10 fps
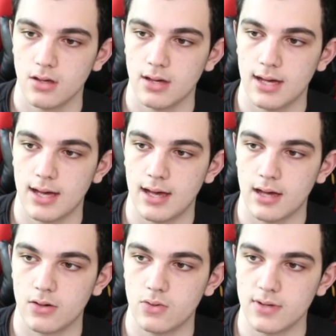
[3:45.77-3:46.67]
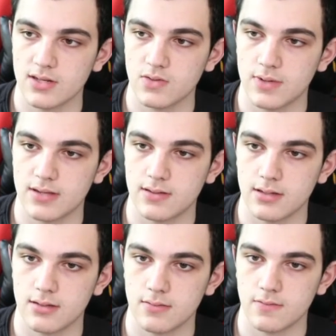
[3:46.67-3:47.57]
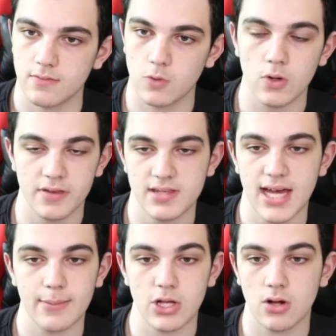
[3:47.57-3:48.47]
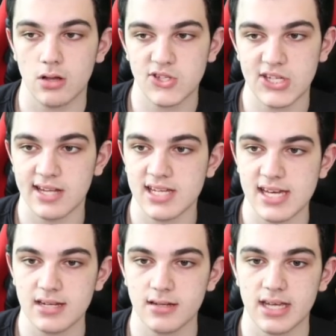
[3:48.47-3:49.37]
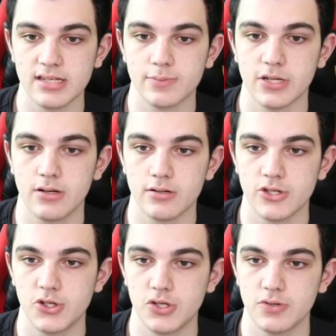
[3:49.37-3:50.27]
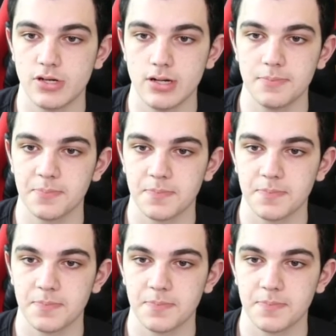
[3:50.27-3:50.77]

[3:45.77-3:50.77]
Who else went from gold to diamond? Carlos Santana, Lance McCullers Jr.